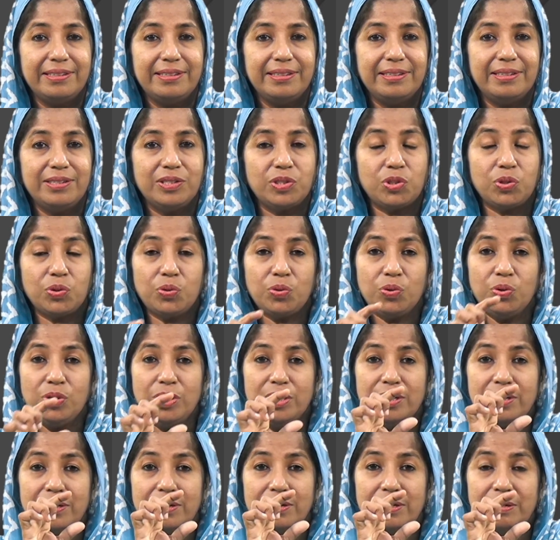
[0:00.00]
So,
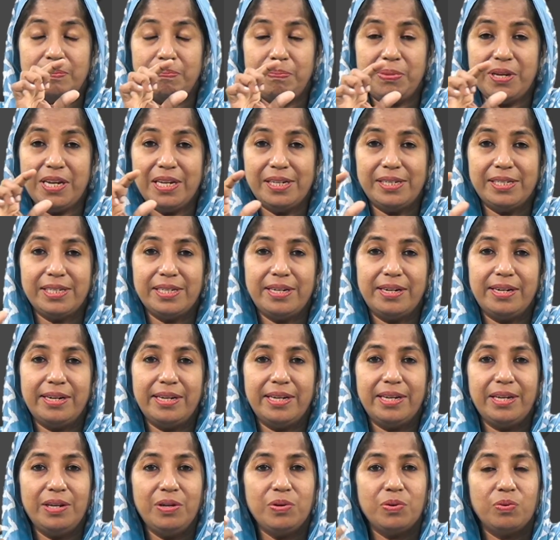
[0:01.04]

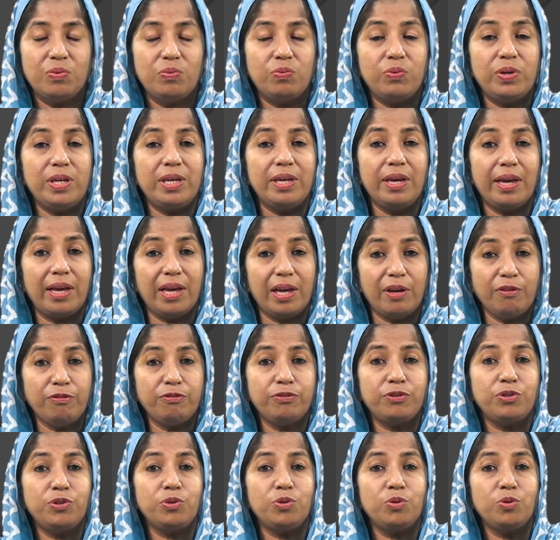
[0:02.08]
repeatedly we have
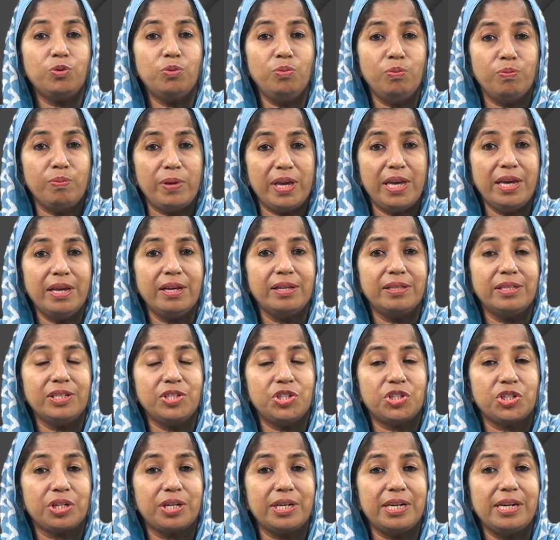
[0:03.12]
to make the
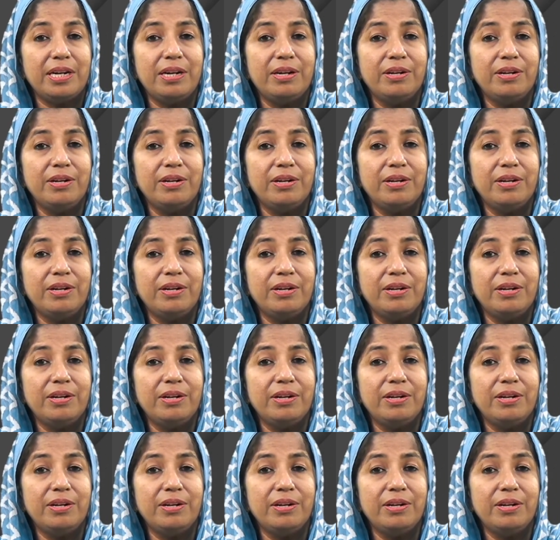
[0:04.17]
child